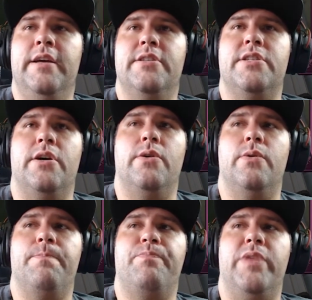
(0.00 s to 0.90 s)

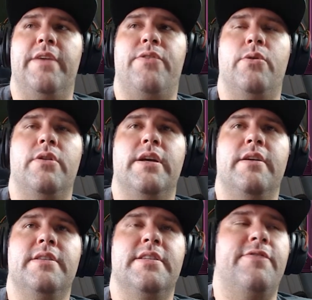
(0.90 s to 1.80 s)
So if you click
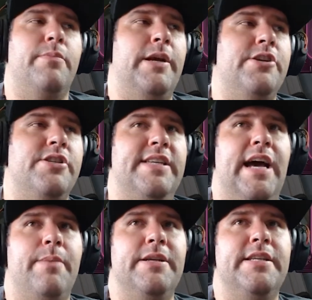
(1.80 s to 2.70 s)
on this information
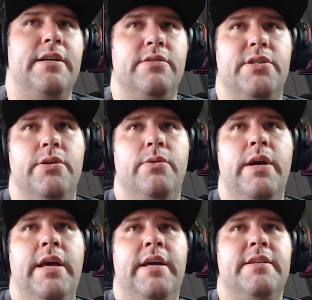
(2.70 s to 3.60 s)
tab, it tells you
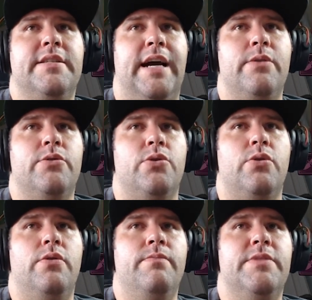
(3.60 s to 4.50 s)

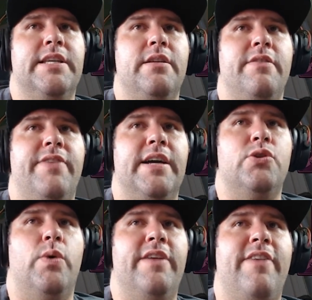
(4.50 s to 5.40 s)
Scoundrel, skill effect,
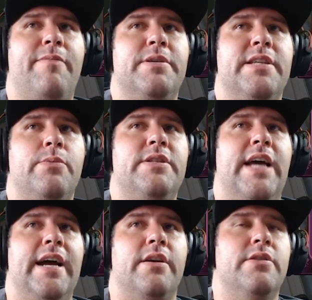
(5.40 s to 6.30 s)
25% with
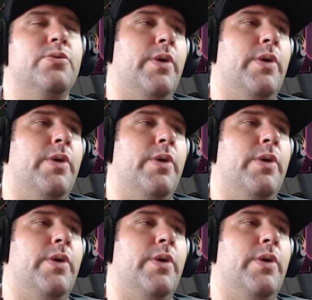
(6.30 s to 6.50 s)
daggers.